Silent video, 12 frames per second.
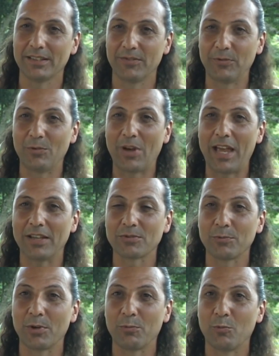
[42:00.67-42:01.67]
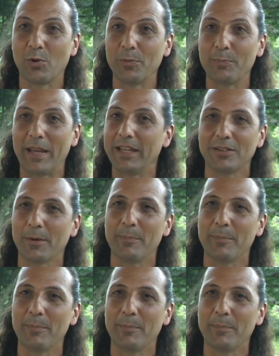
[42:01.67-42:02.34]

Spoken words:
And if you ask, well, what made the